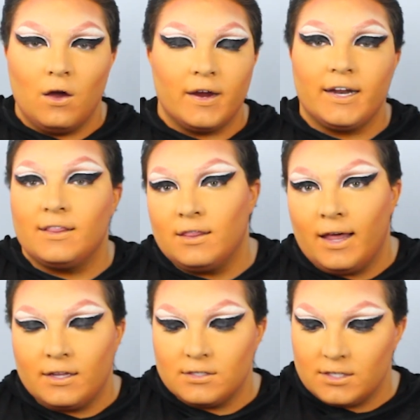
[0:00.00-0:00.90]
Alright, and
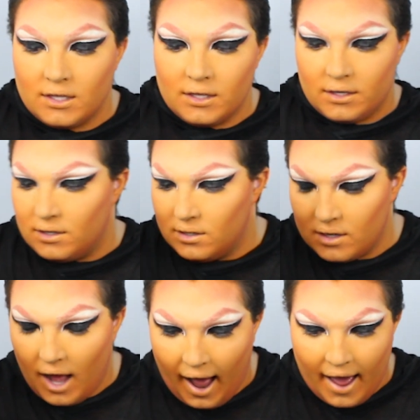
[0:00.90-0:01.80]
that is the
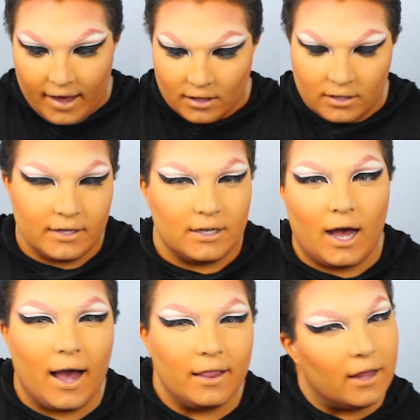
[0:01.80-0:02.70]
eyelid
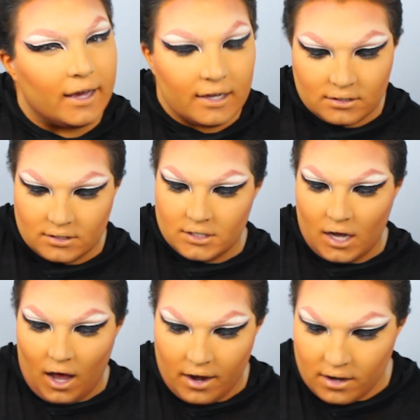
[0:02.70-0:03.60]
highlight
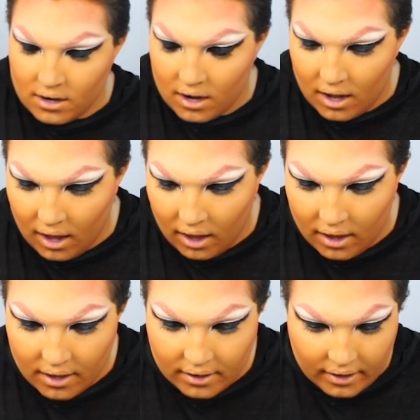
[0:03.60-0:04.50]
done.
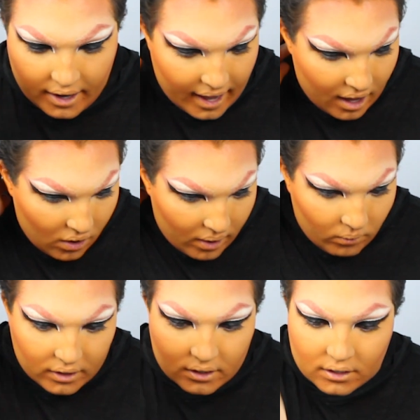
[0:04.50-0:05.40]
Now I
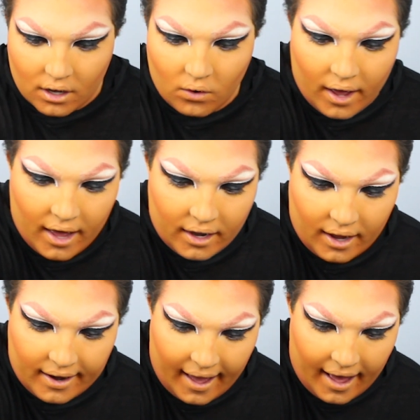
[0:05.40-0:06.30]
want to go
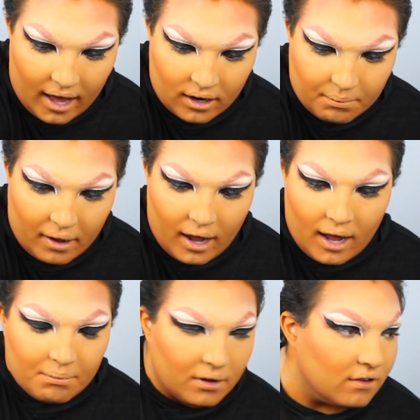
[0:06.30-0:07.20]
in and add a
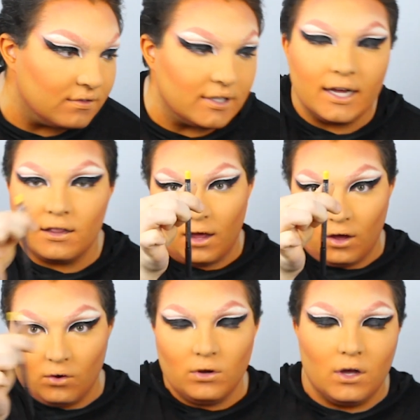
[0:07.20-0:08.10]
pop of
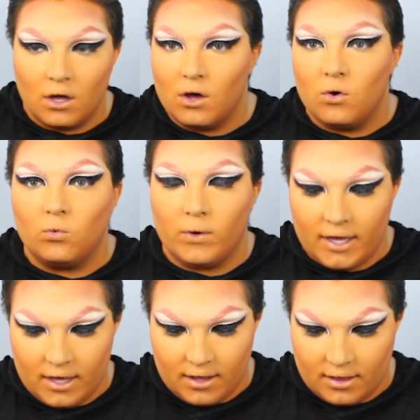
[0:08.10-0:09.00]
yellow
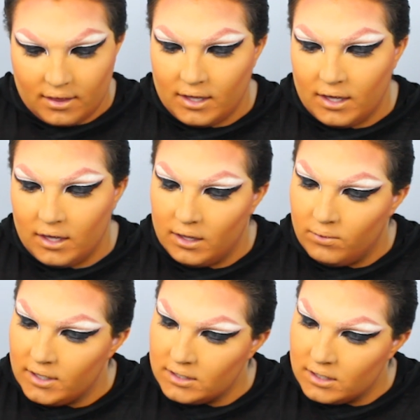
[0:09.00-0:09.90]
with the,
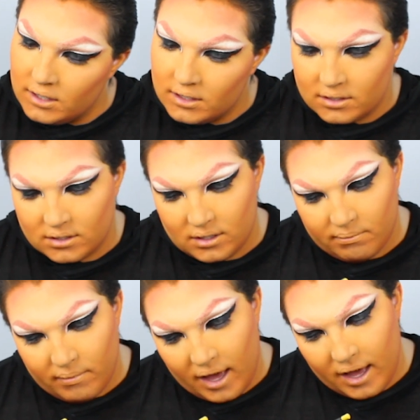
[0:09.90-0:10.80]
what is this?
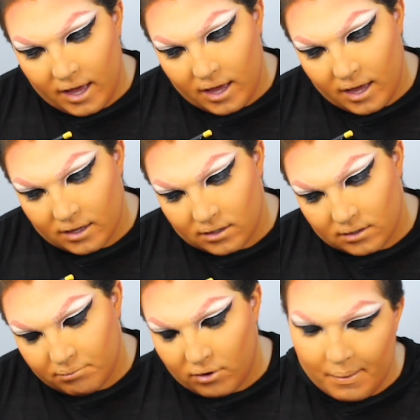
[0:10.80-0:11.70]
The MAC
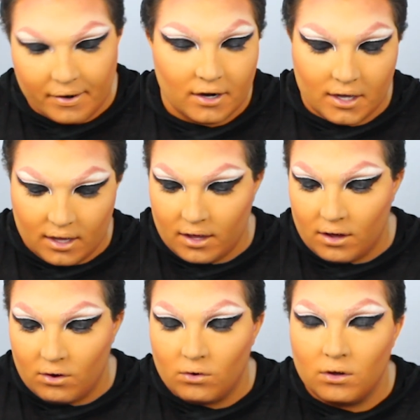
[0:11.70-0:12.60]
primary
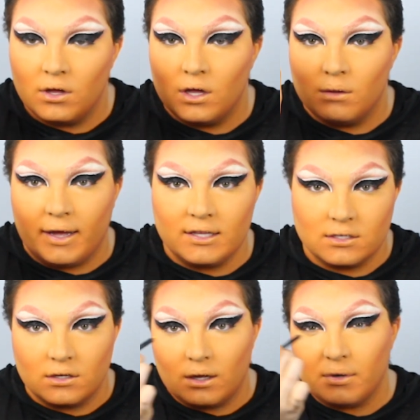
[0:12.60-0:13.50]
yellow
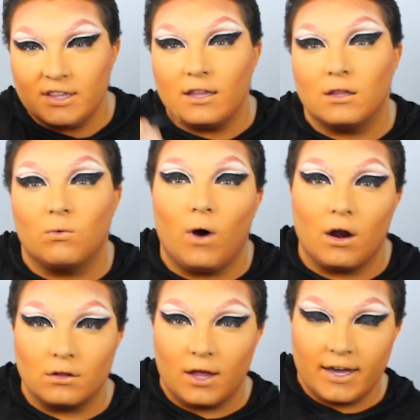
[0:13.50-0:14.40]
pencil, and put that in the
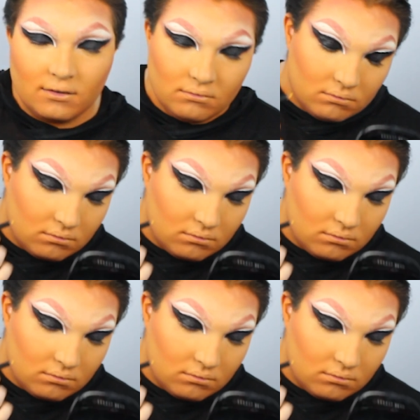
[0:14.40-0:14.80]
waterline.